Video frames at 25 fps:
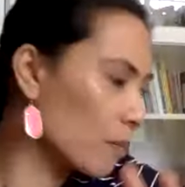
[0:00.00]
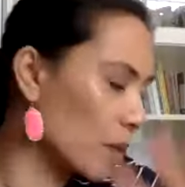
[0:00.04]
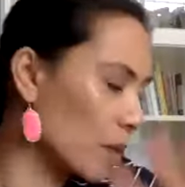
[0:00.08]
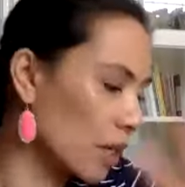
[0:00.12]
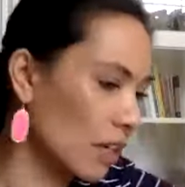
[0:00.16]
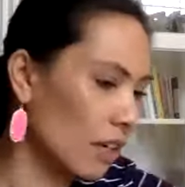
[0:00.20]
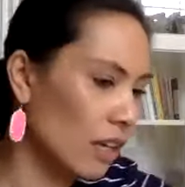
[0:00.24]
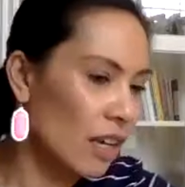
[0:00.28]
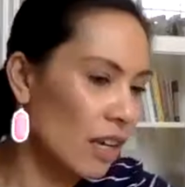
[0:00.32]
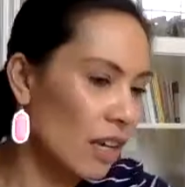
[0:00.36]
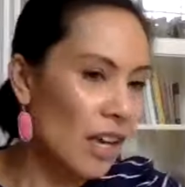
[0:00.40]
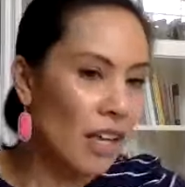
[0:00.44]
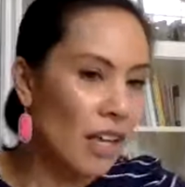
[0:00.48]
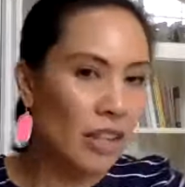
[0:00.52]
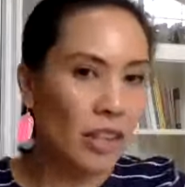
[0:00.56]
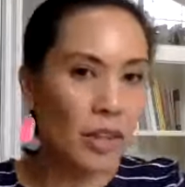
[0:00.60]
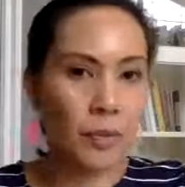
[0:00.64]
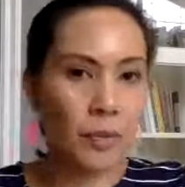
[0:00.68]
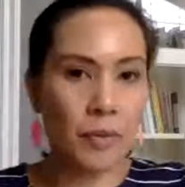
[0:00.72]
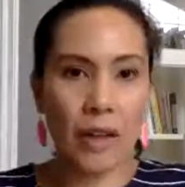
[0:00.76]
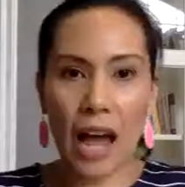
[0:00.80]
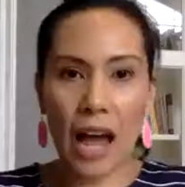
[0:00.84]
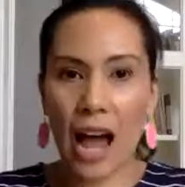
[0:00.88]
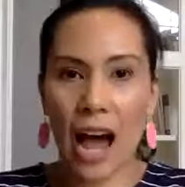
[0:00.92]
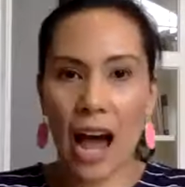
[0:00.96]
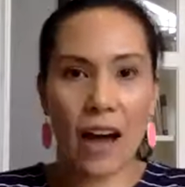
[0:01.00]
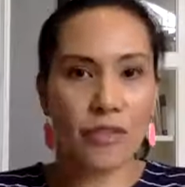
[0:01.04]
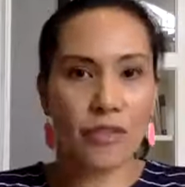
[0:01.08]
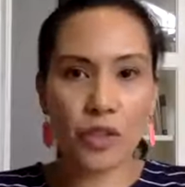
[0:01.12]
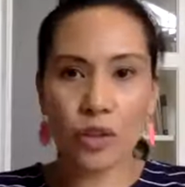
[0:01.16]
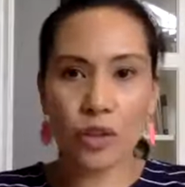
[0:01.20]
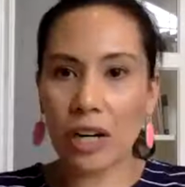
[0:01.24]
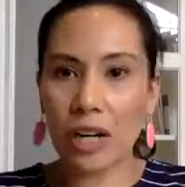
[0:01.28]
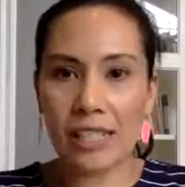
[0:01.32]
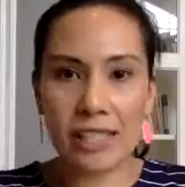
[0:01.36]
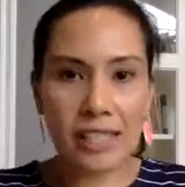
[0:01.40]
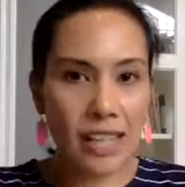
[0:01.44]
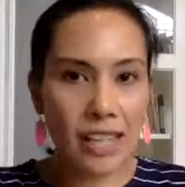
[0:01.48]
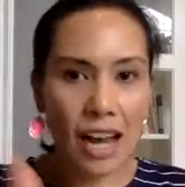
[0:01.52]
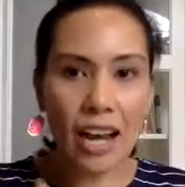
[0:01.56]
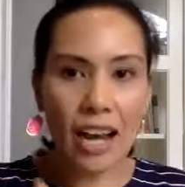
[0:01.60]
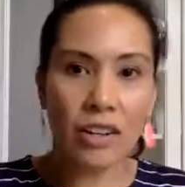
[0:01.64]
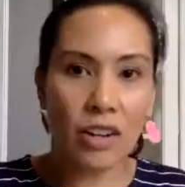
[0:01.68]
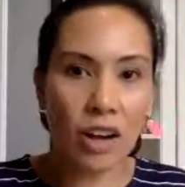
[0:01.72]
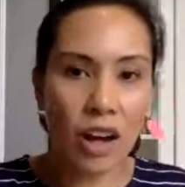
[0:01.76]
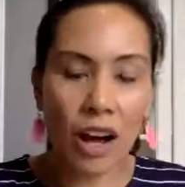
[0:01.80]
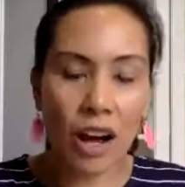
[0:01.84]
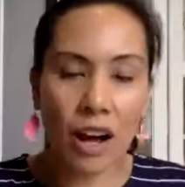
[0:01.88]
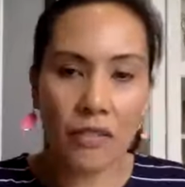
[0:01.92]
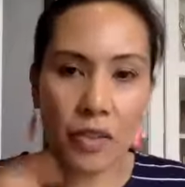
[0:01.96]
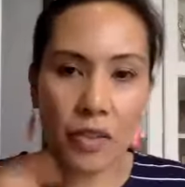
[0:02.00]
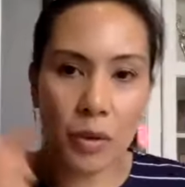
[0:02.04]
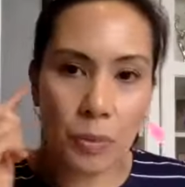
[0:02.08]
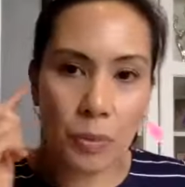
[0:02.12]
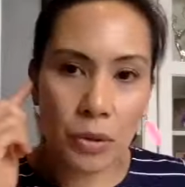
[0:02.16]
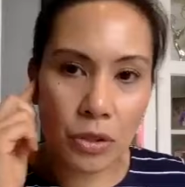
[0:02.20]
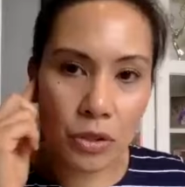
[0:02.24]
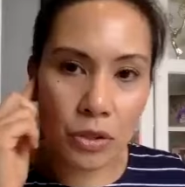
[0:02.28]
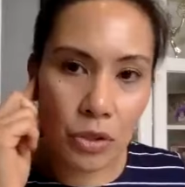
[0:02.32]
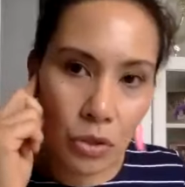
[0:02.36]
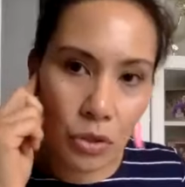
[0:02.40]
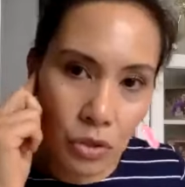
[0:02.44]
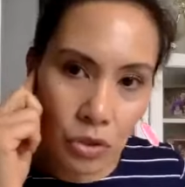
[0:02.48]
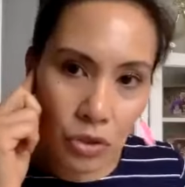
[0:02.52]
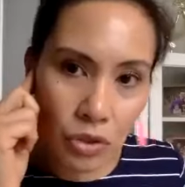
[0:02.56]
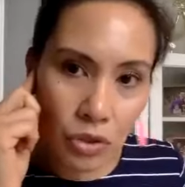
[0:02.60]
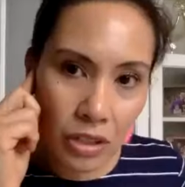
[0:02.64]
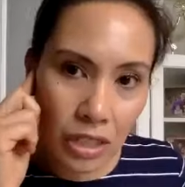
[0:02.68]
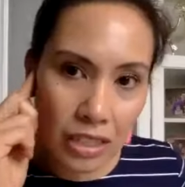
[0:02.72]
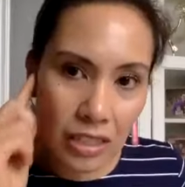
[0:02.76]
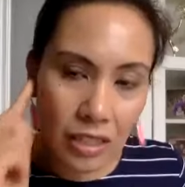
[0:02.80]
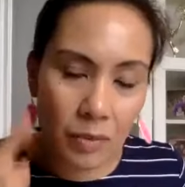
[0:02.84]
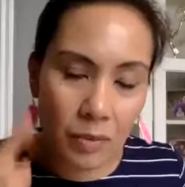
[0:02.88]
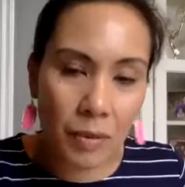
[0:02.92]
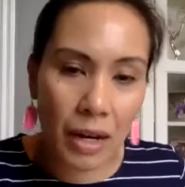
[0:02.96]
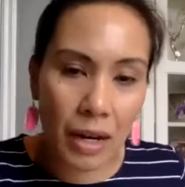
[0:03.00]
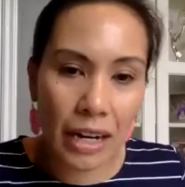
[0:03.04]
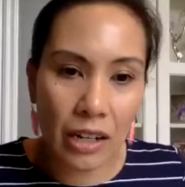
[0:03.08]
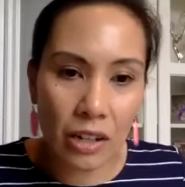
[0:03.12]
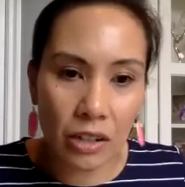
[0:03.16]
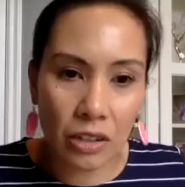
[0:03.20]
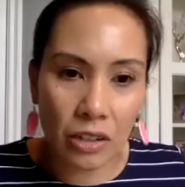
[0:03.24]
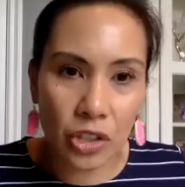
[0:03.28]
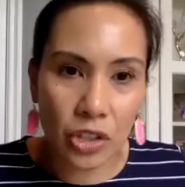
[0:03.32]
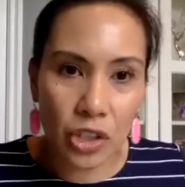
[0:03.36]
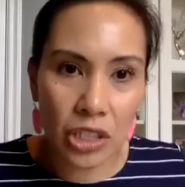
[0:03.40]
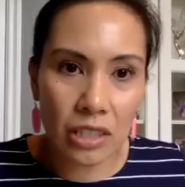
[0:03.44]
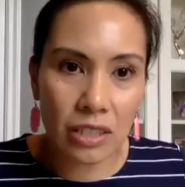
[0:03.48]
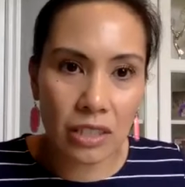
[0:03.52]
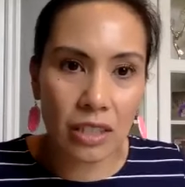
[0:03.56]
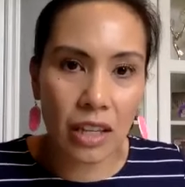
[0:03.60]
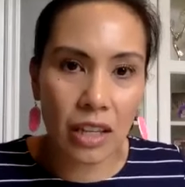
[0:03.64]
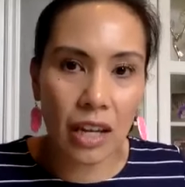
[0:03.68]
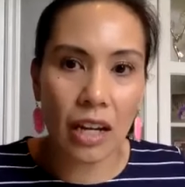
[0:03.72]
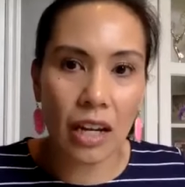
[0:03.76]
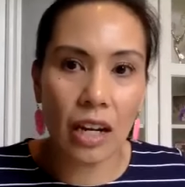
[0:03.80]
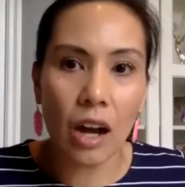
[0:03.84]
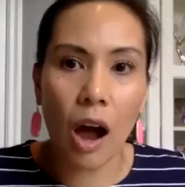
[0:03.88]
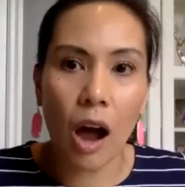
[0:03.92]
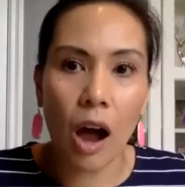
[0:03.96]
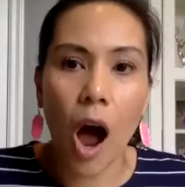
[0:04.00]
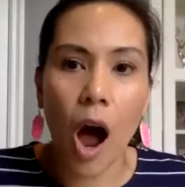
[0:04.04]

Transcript: And after I signed off, the producer gets in my ear and she's like,